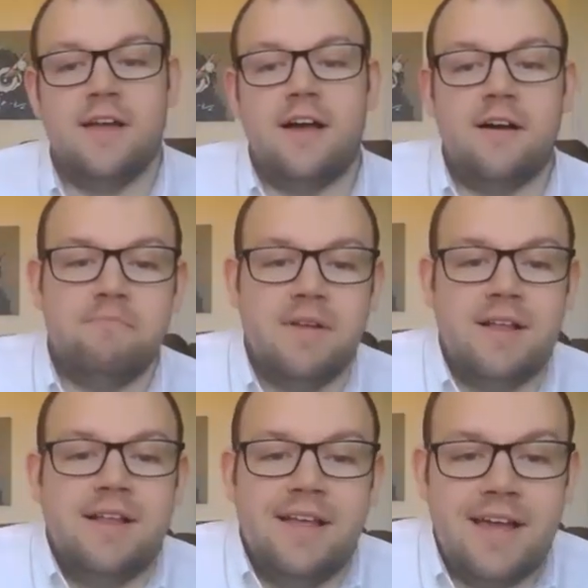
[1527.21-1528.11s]

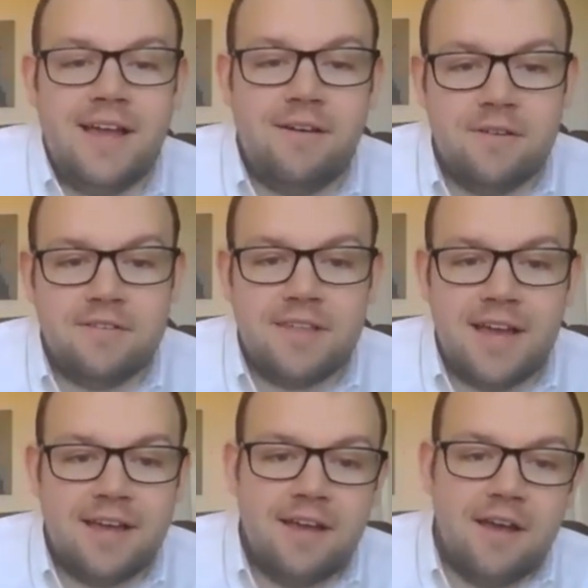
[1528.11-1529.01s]
How does
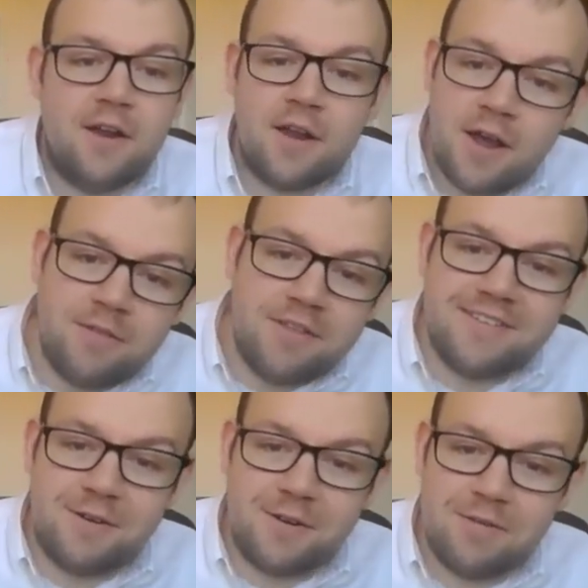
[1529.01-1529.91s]
that, and I know this
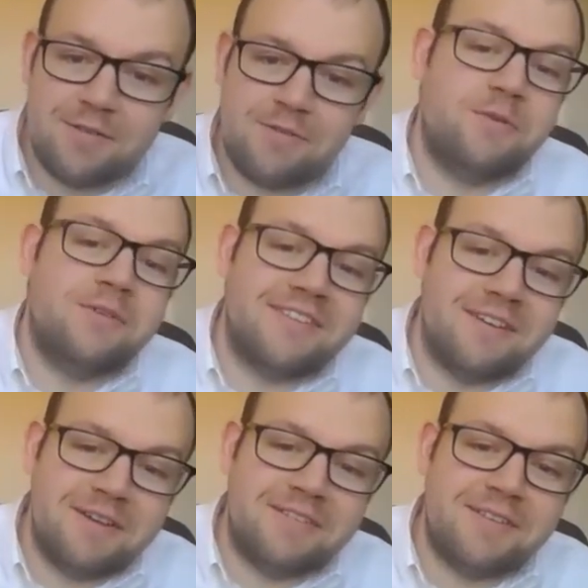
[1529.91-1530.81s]
is an ongoing thought,
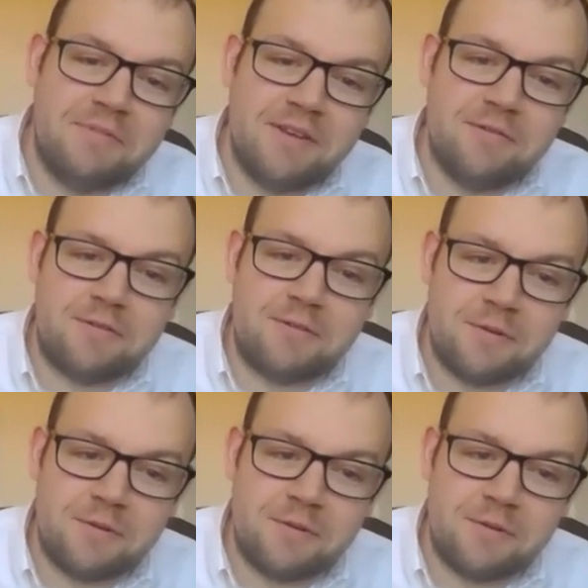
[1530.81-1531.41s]
so it's a bit of a call.